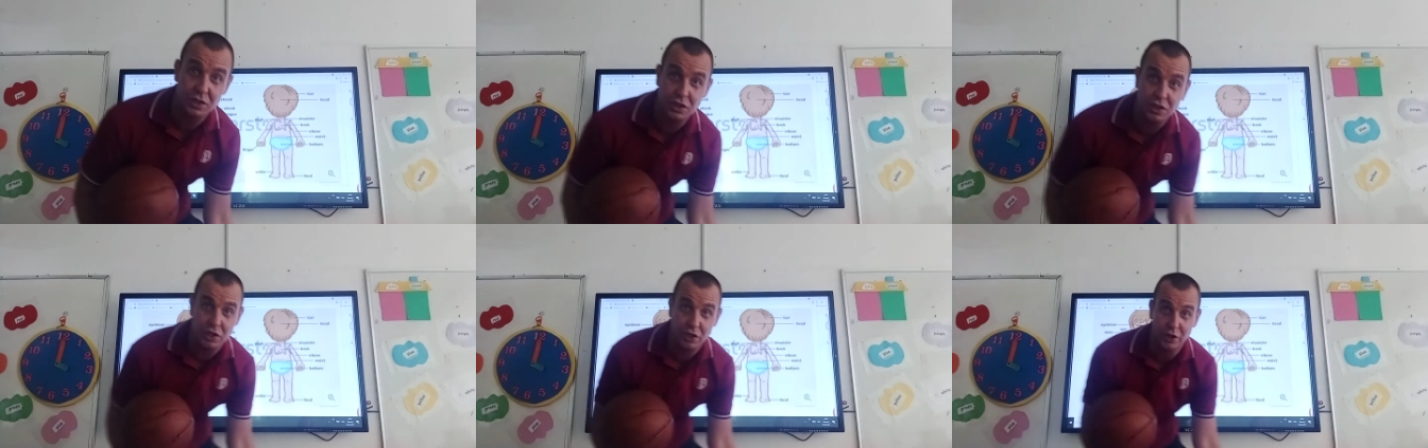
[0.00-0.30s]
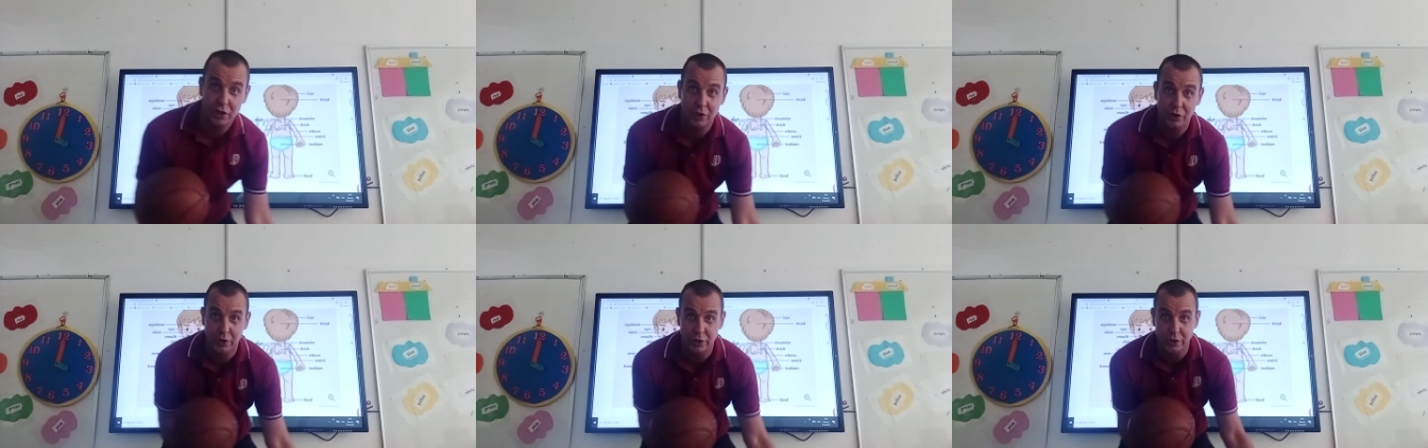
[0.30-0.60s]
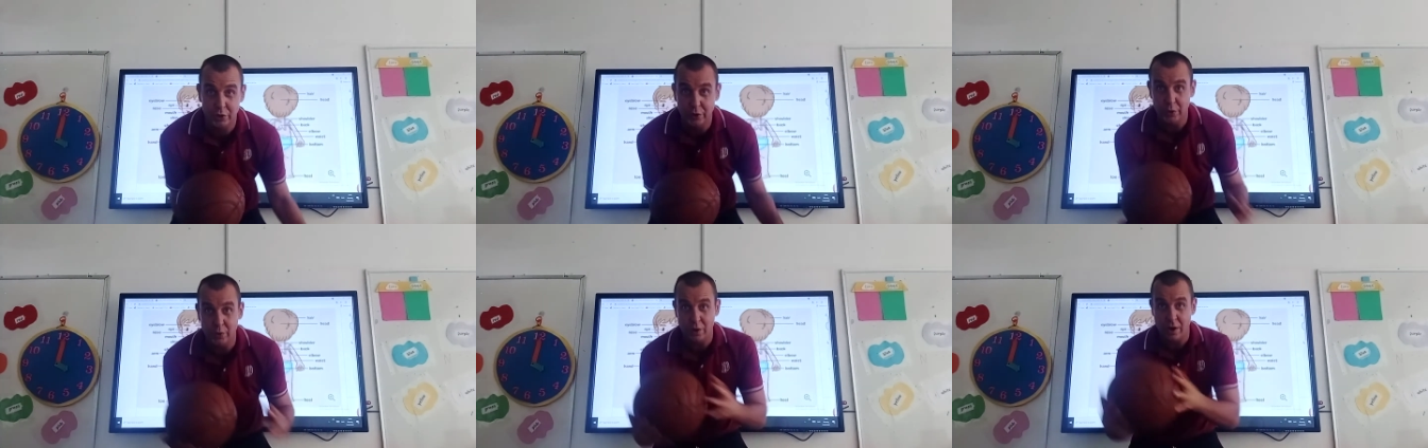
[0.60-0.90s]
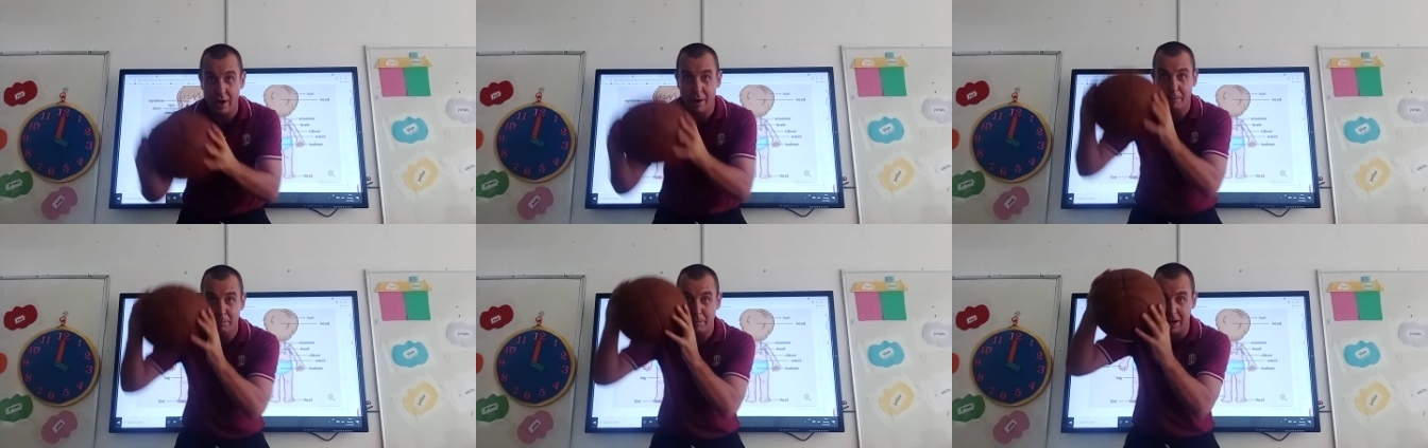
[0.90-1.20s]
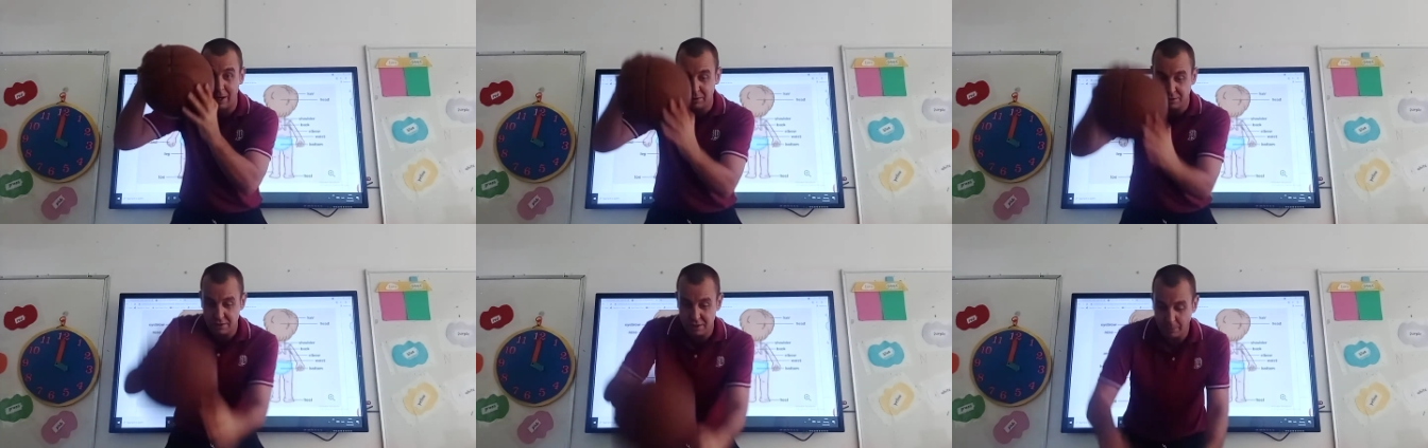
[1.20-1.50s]
to
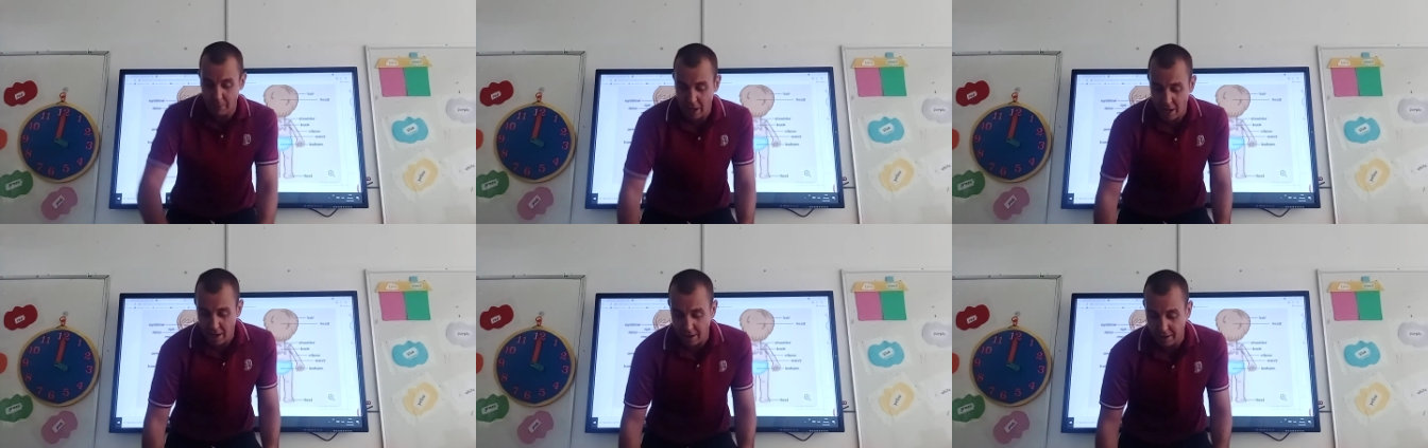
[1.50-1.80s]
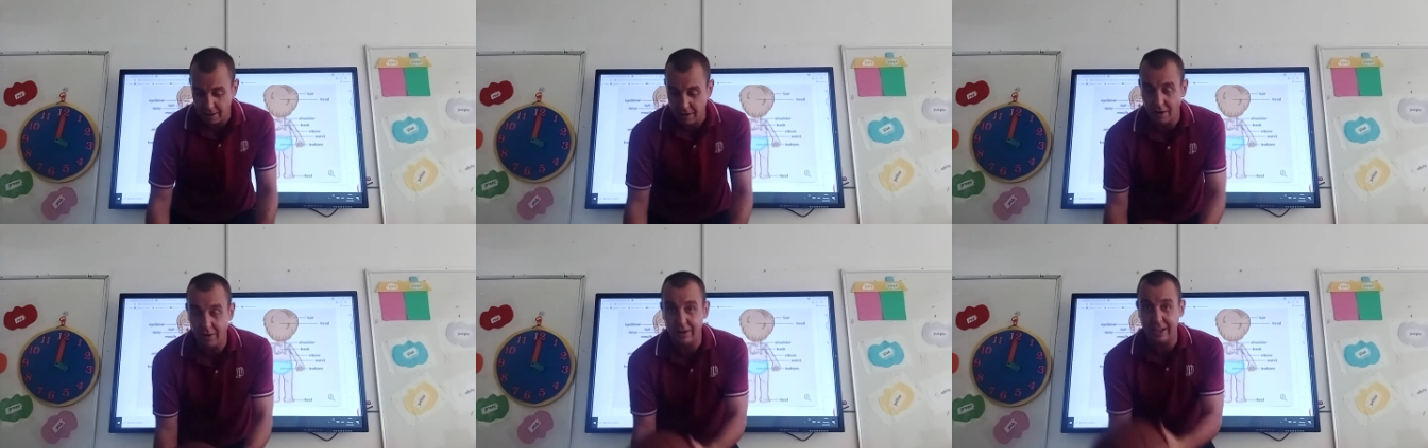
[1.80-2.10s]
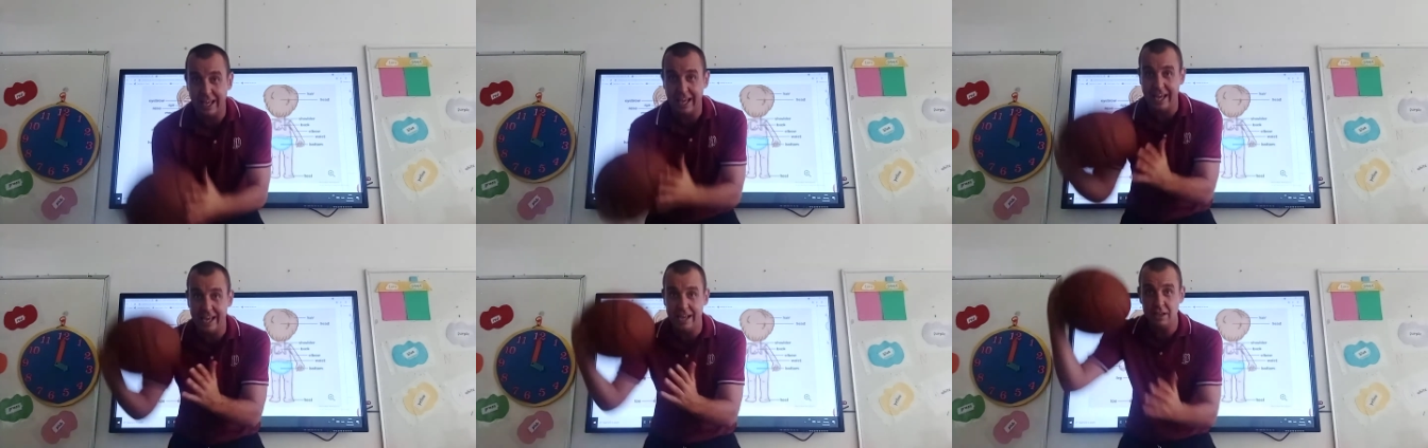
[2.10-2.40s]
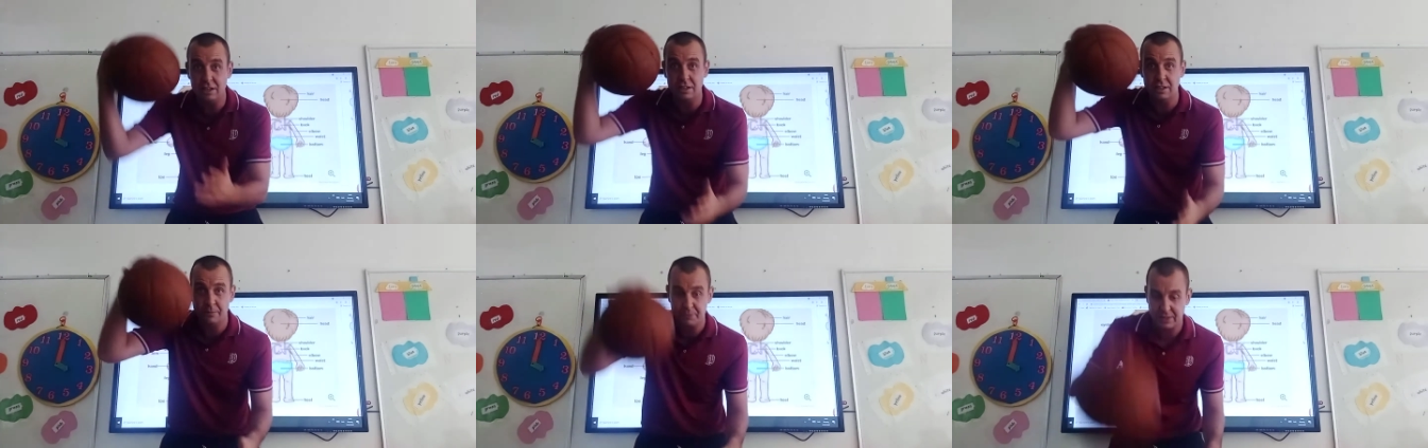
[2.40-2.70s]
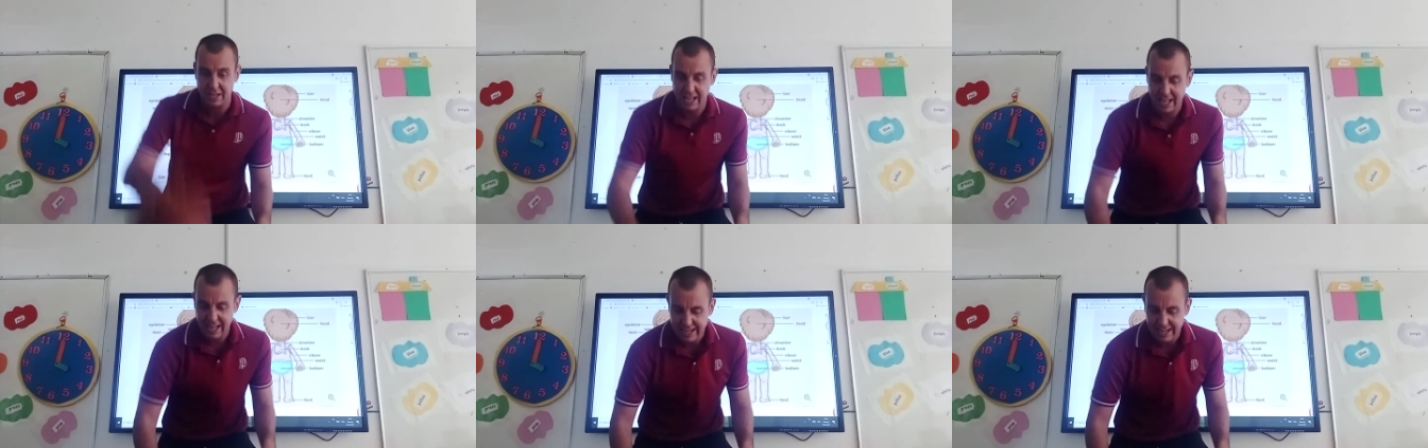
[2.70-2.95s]
bounce the ball. Okay.